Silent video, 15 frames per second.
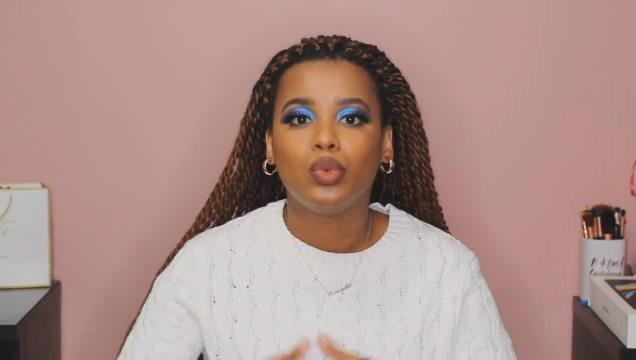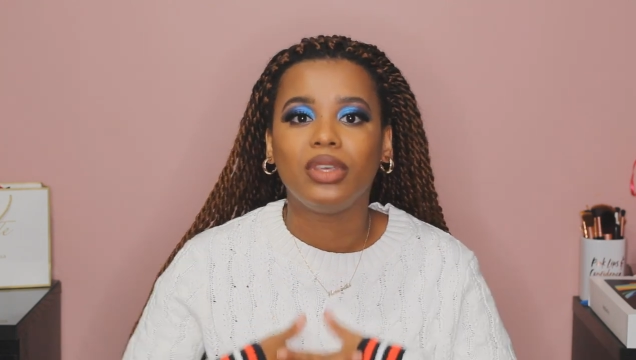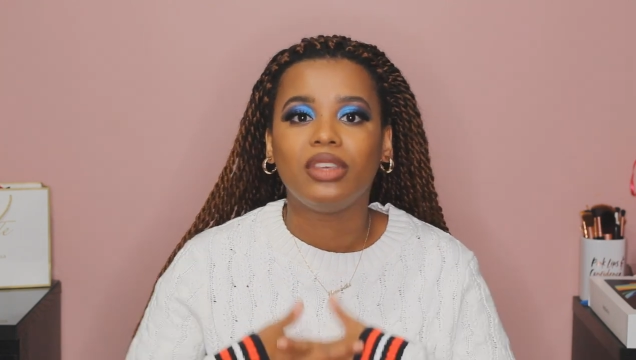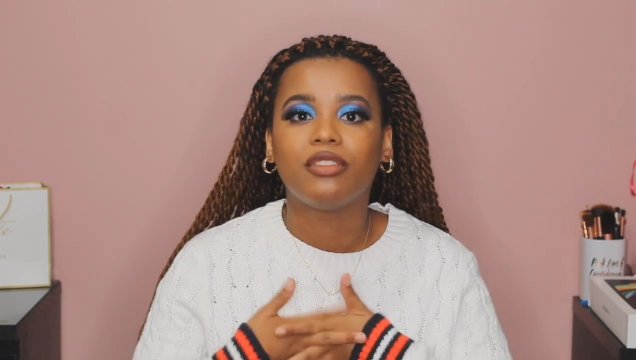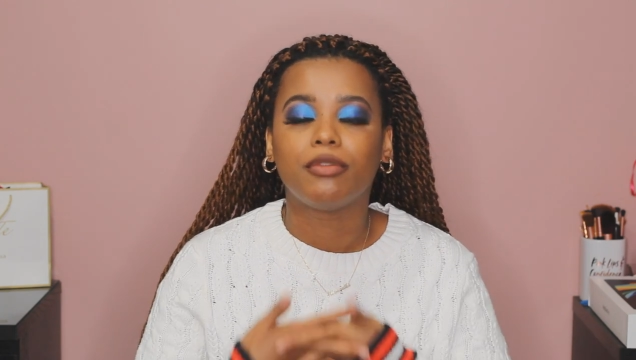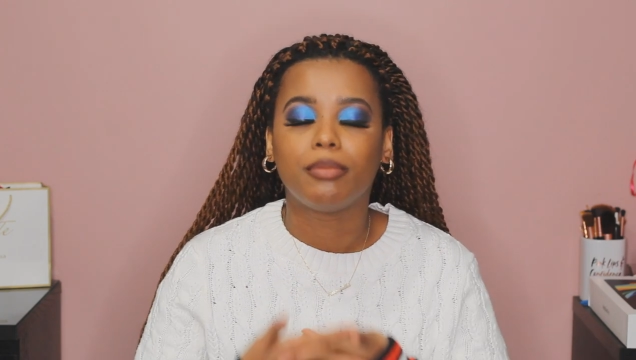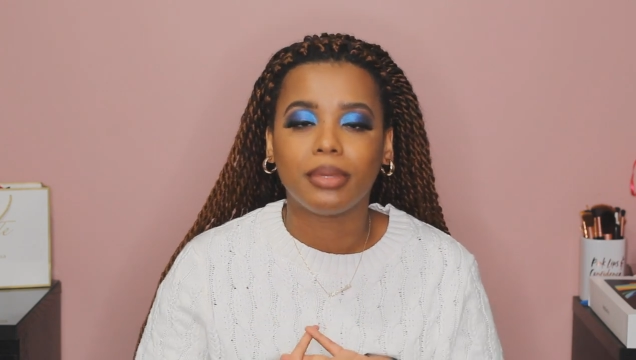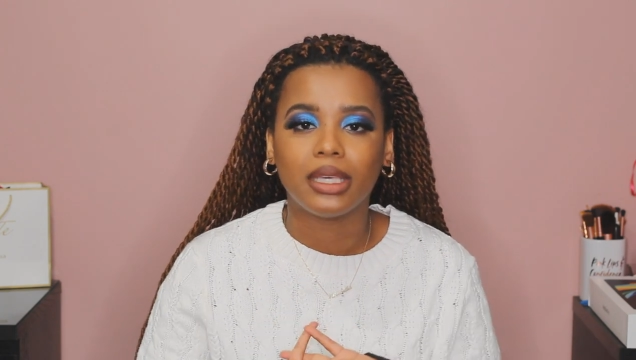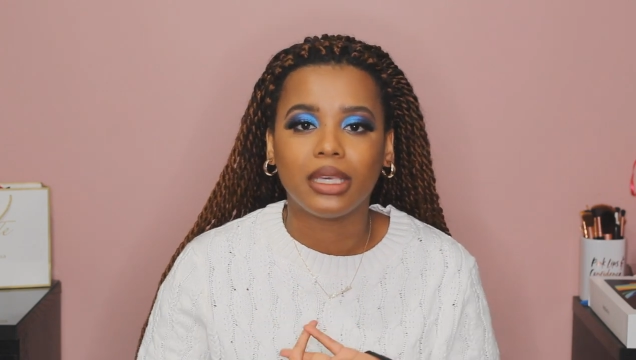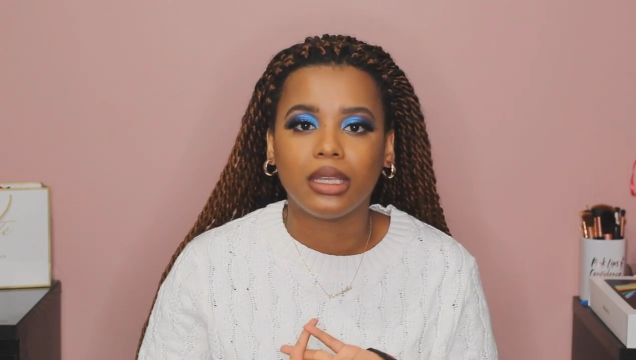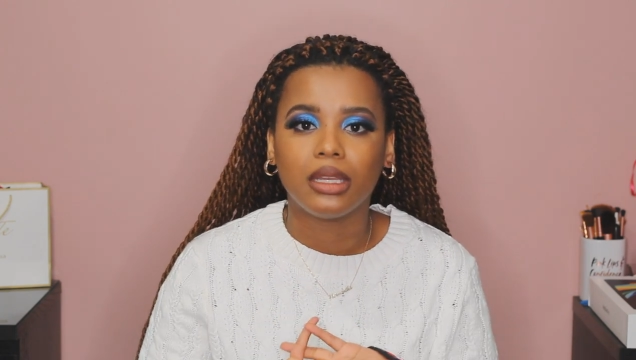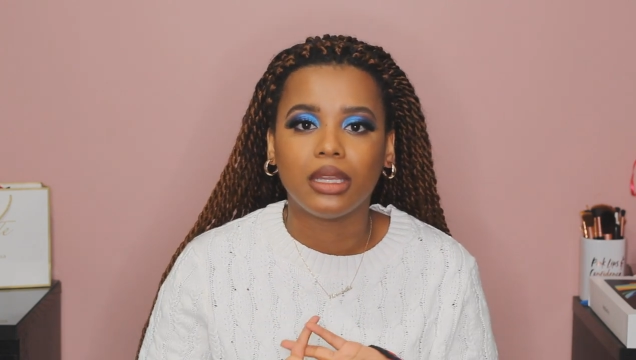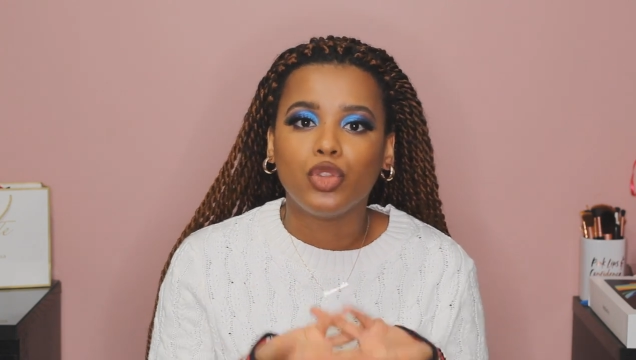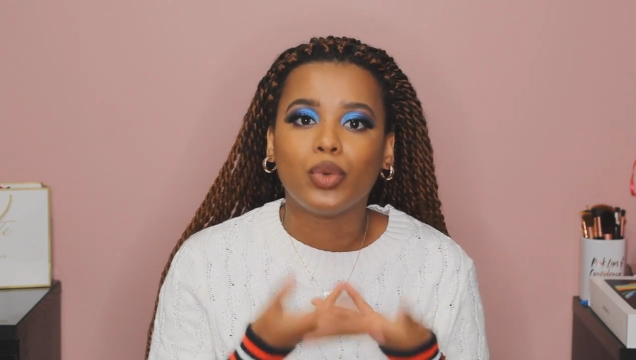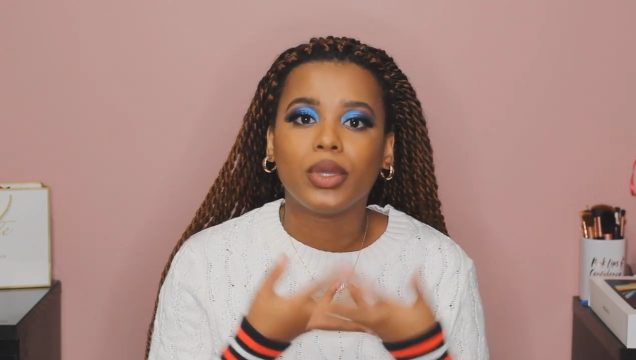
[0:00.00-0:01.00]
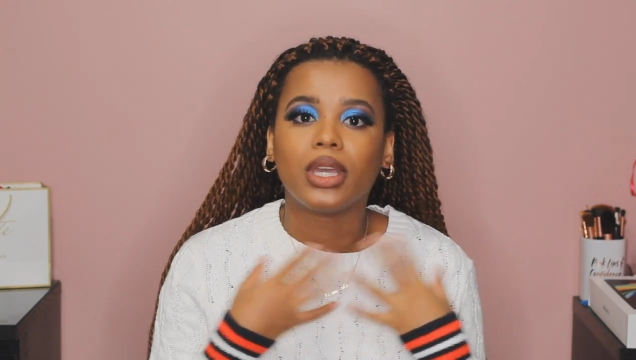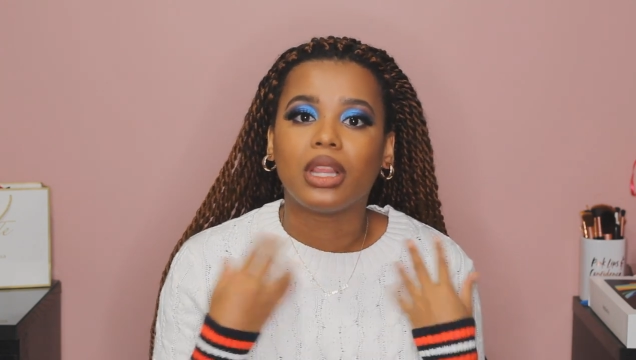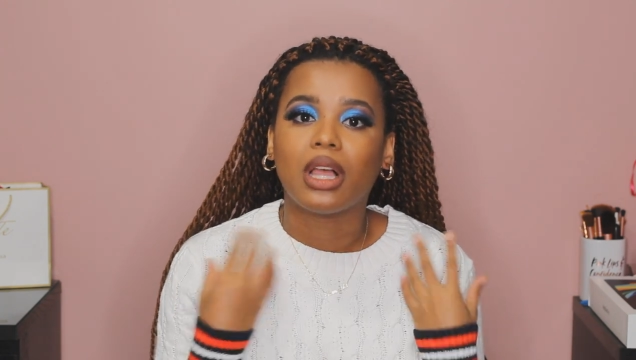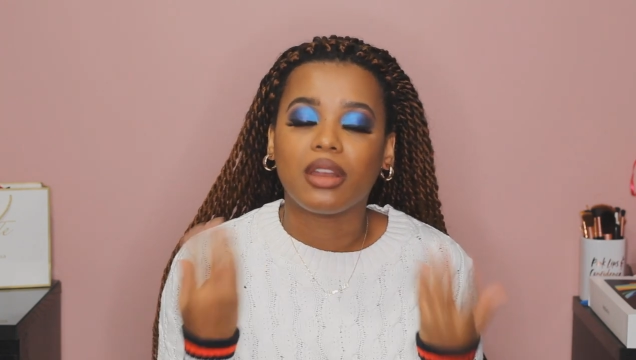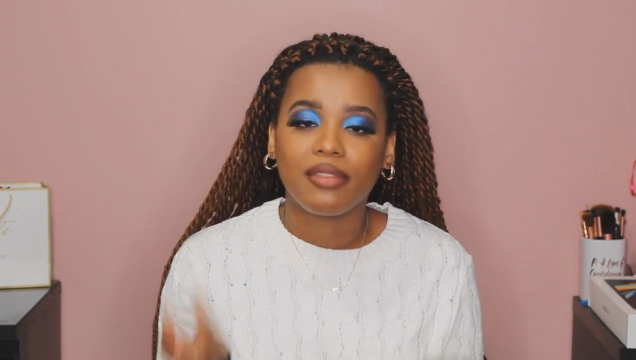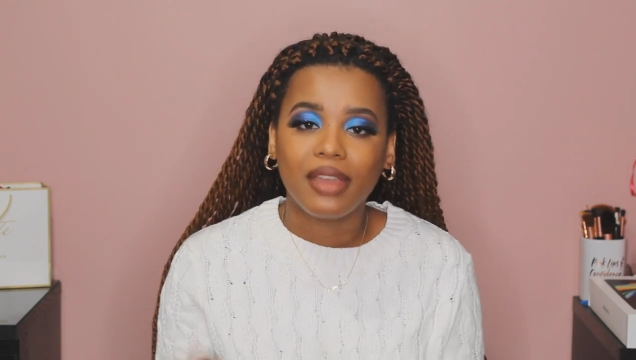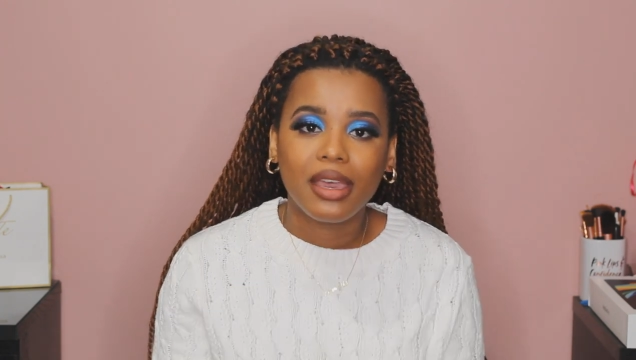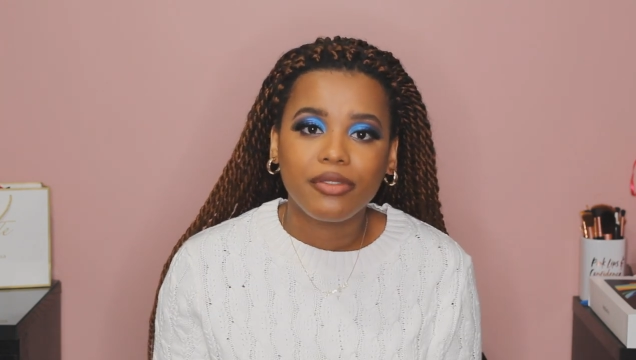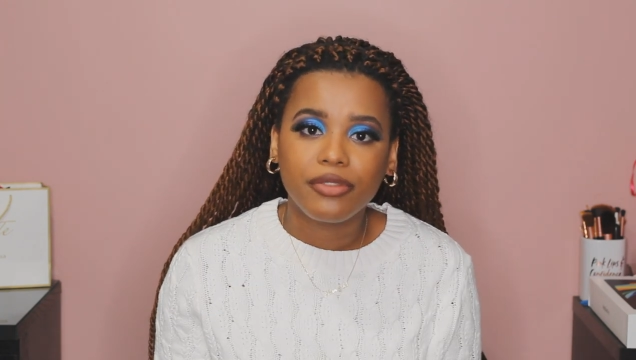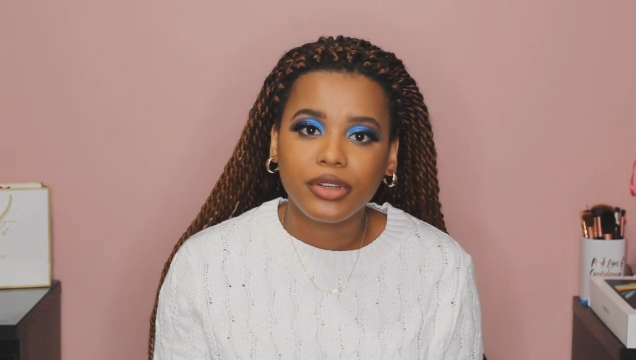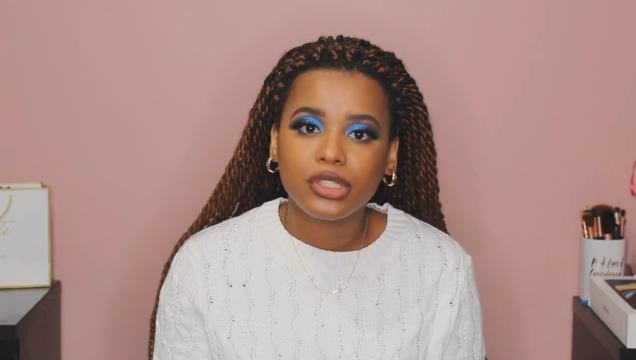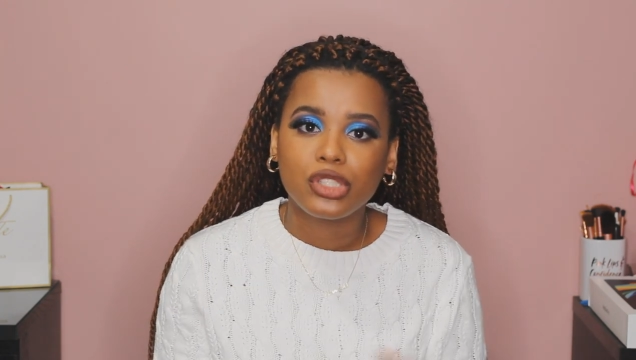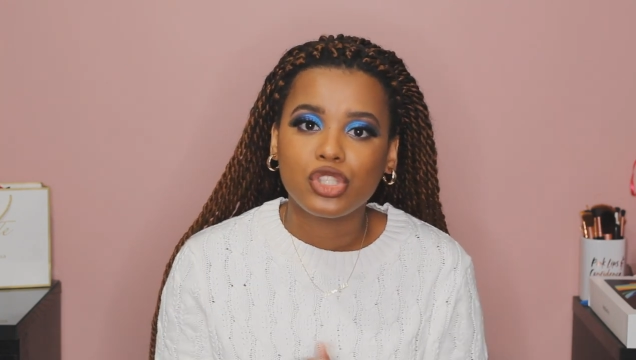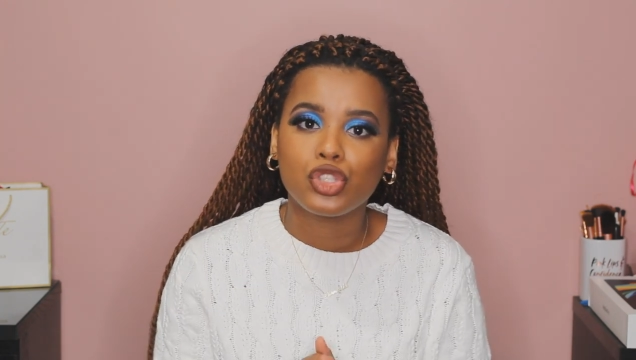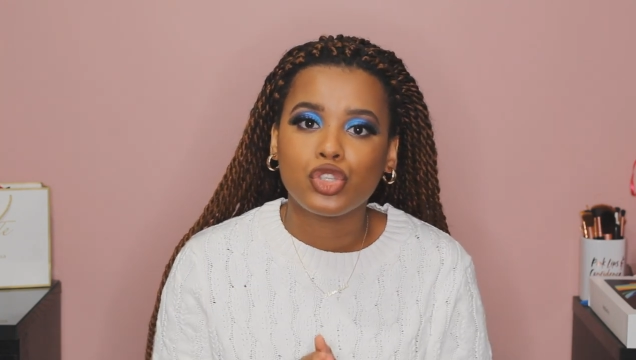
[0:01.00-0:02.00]
we've been doing a lot of
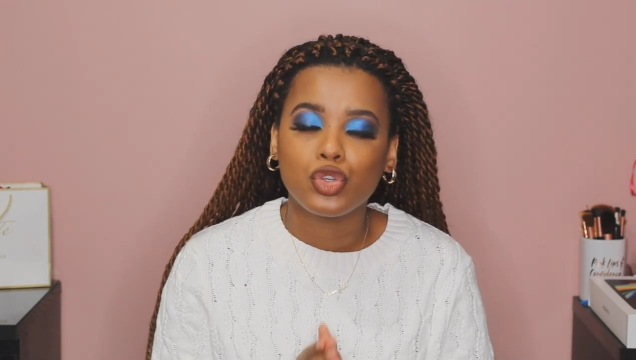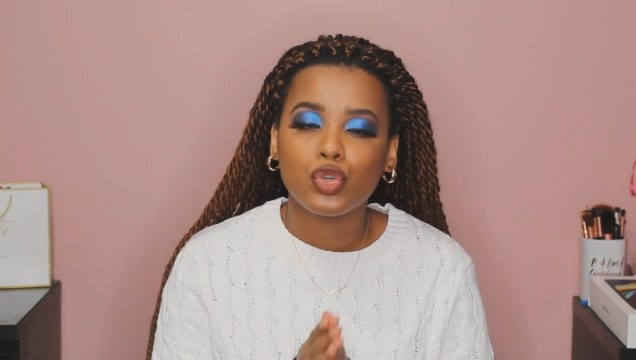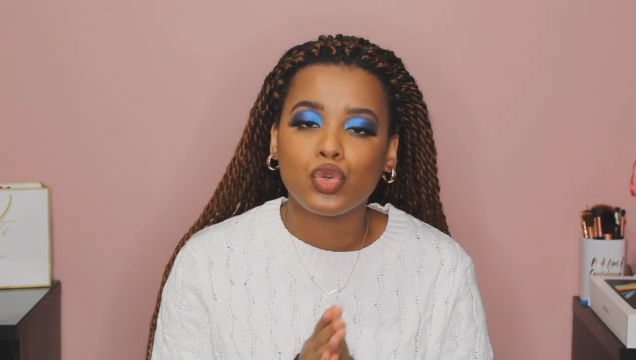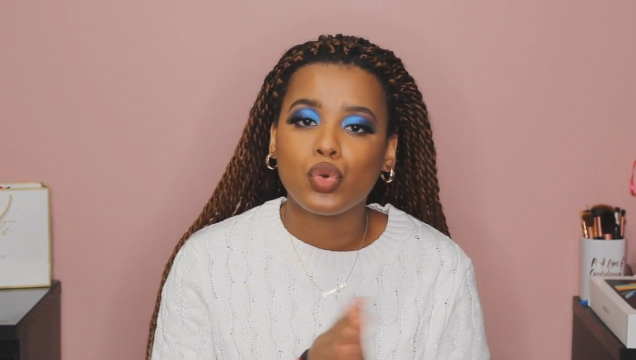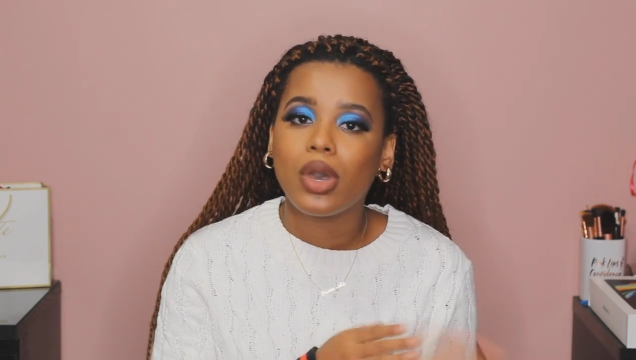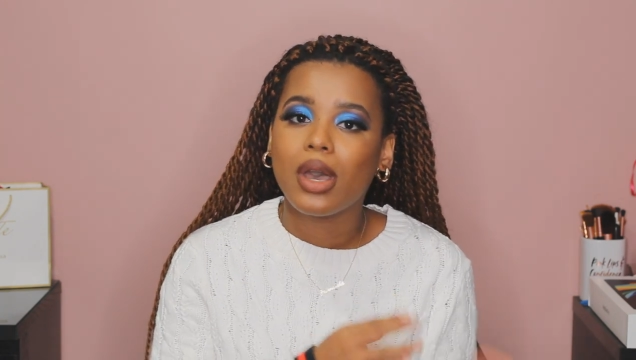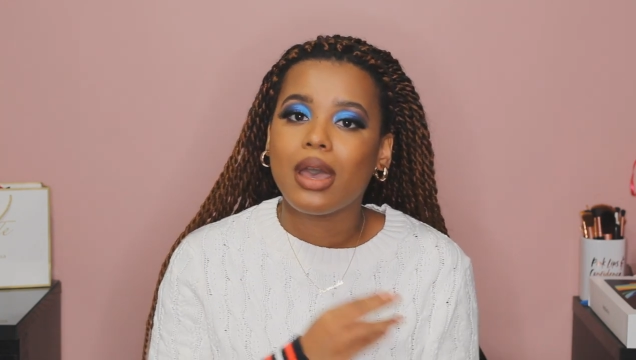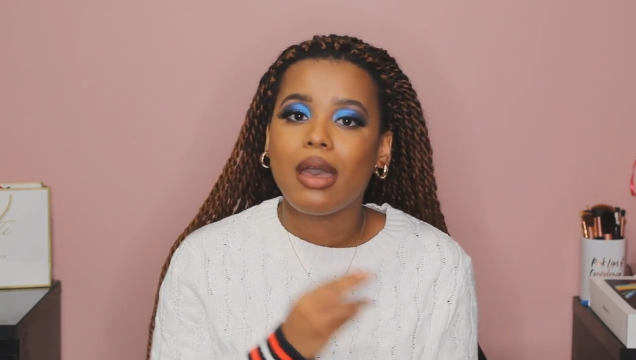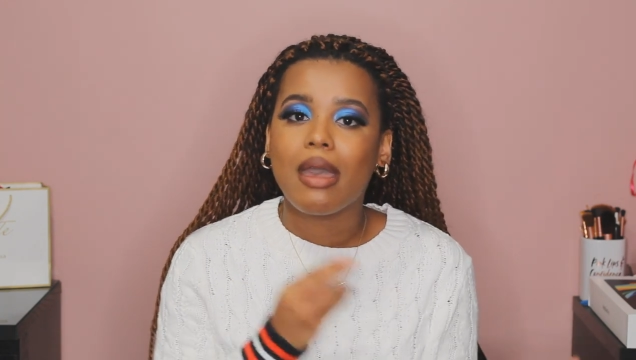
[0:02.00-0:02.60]
efforts to